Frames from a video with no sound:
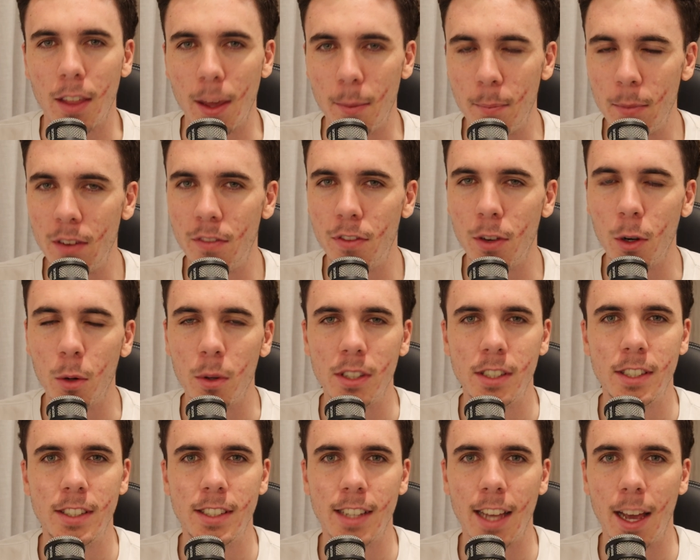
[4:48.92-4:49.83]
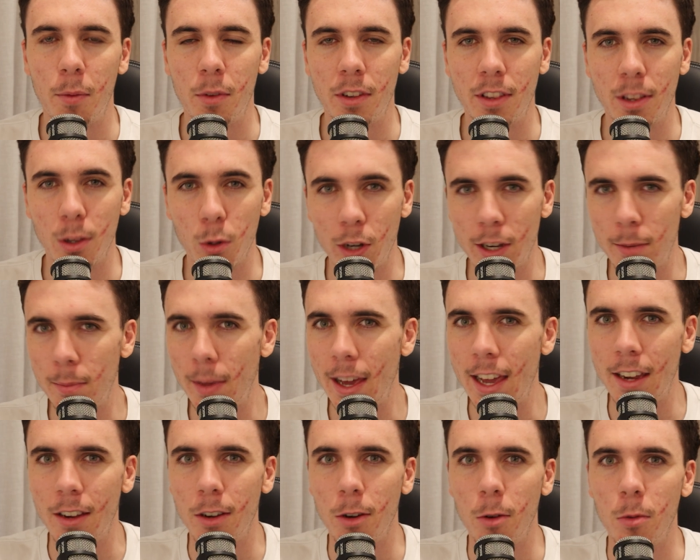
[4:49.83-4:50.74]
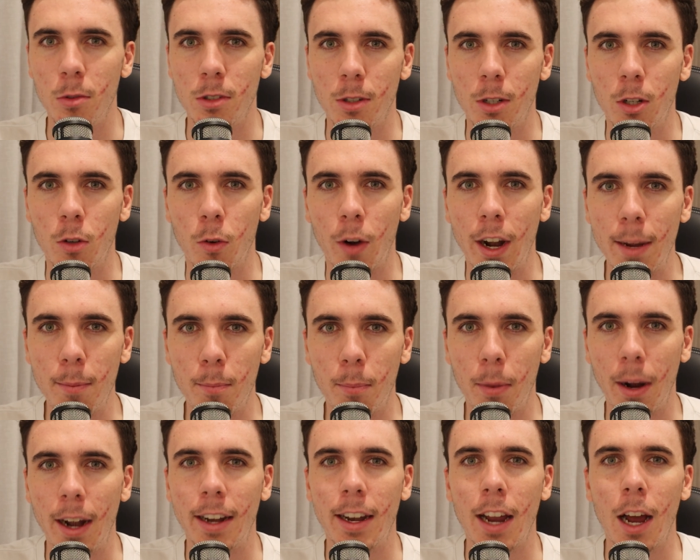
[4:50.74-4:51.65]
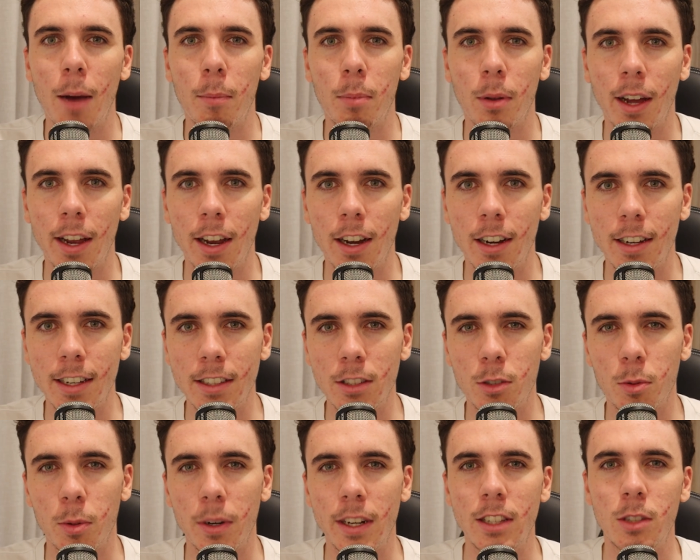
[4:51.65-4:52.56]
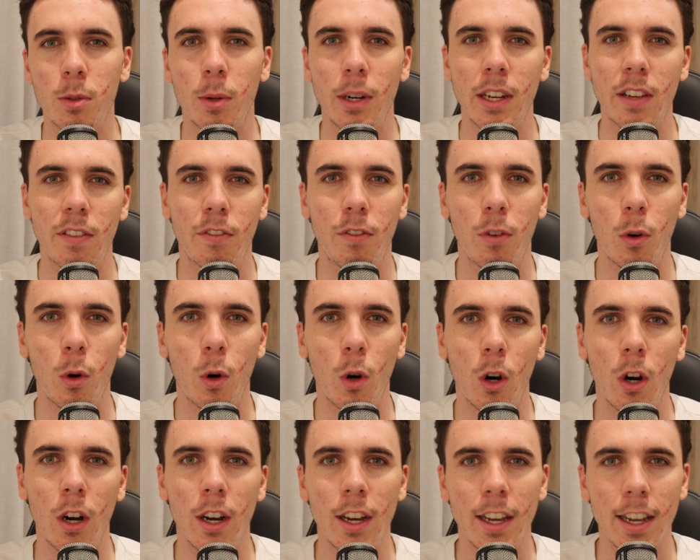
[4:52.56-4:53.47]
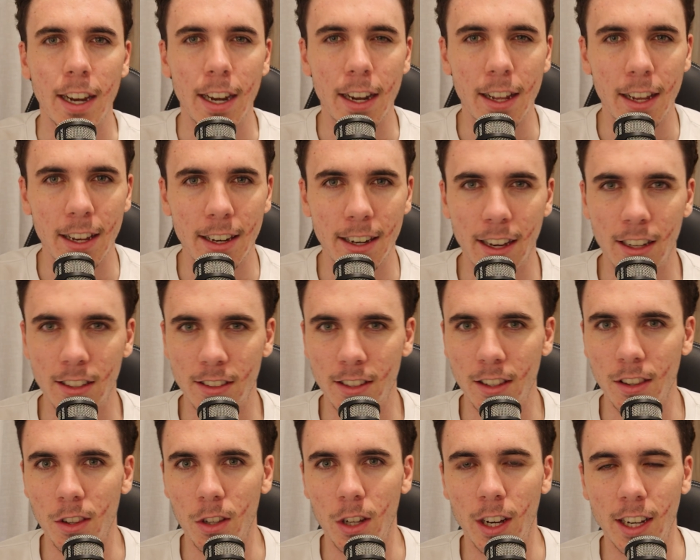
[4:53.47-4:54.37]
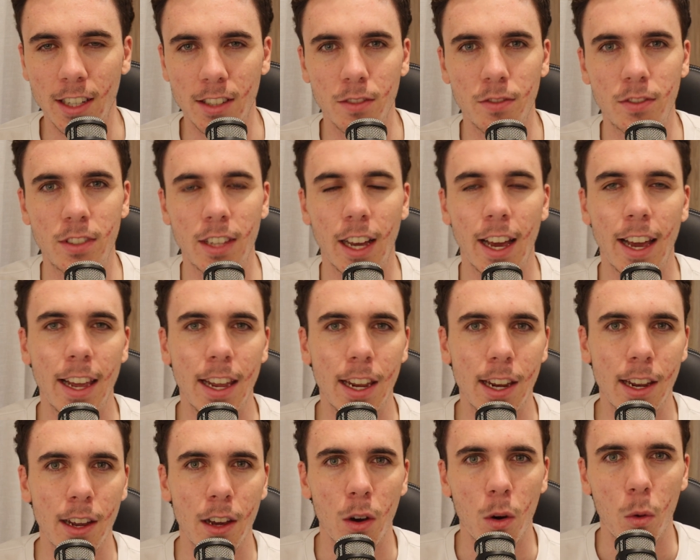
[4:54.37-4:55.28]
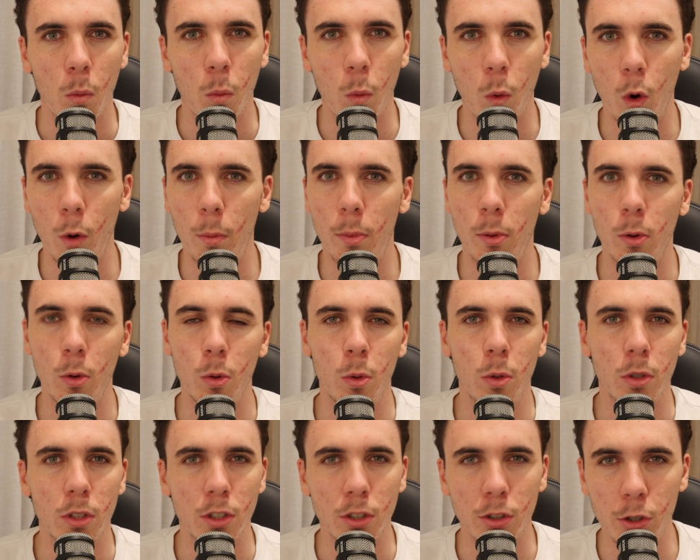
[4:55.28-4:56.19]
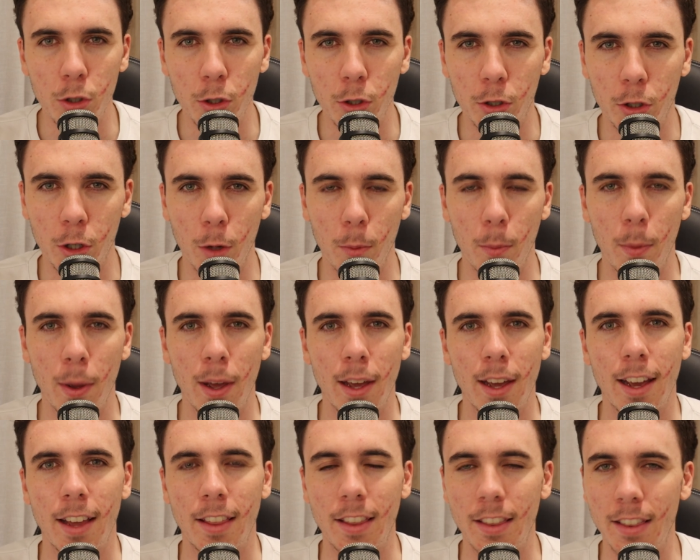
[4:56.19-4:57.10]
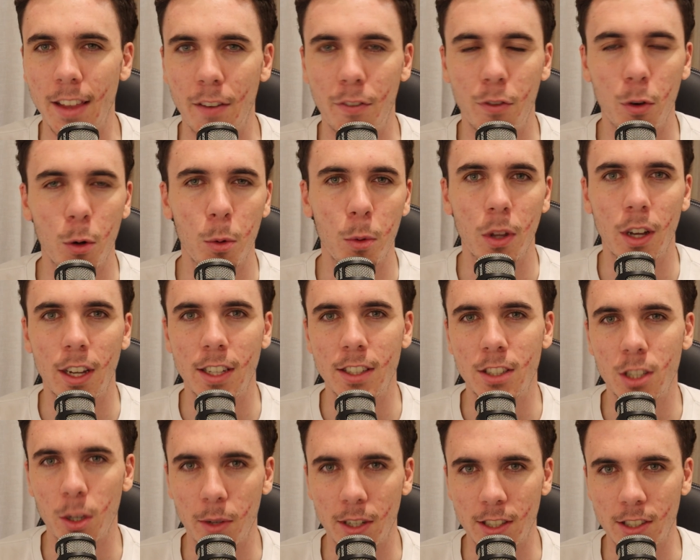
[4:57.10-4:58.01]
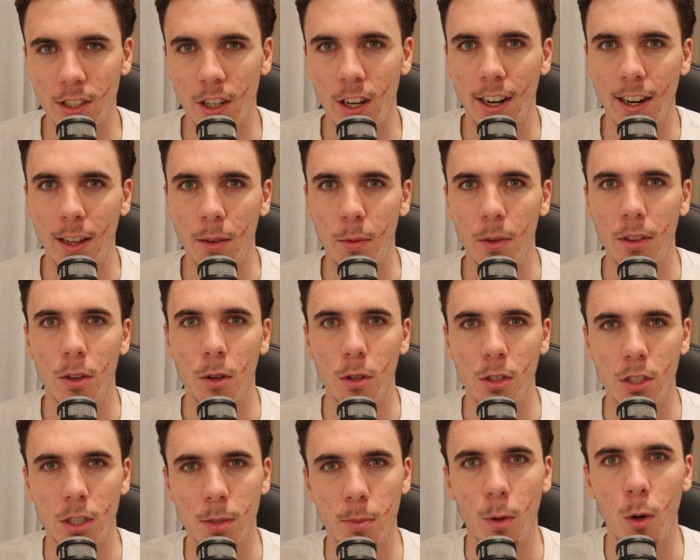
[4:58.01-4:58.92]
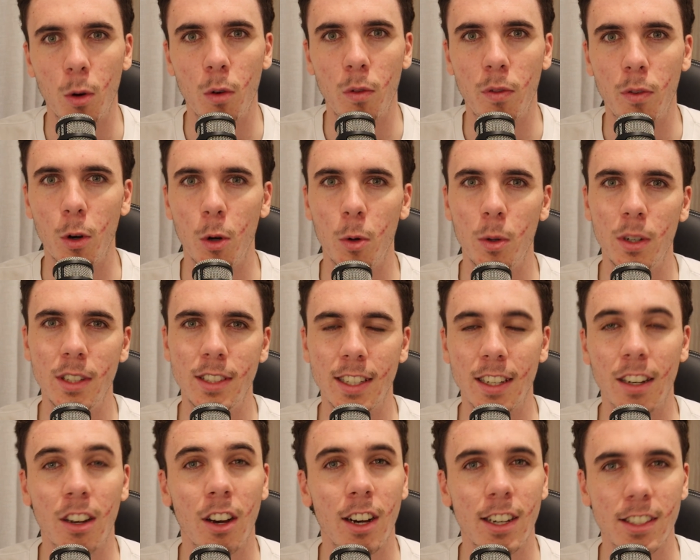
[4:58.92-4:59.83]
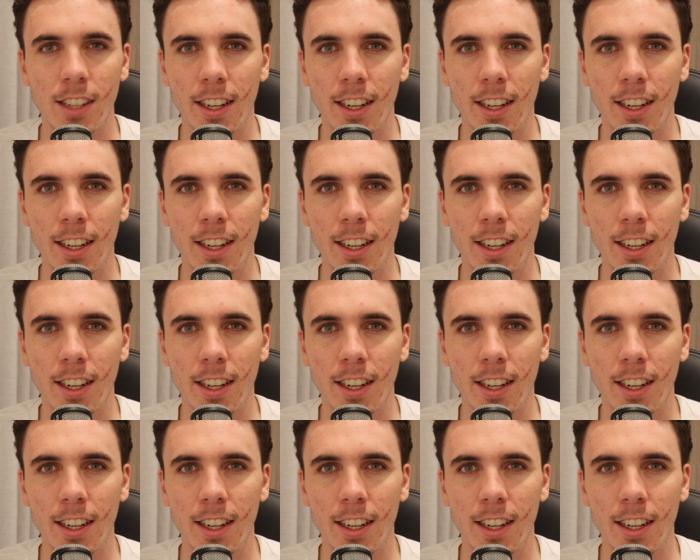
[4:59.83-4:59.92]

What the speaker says: Their midfield is set with Lloyd Meek, who was a great breakout player in 2024, hitting it down to the likes of Day, Warple, Newcomb, And then their forward line so exciting with those small forwards and guys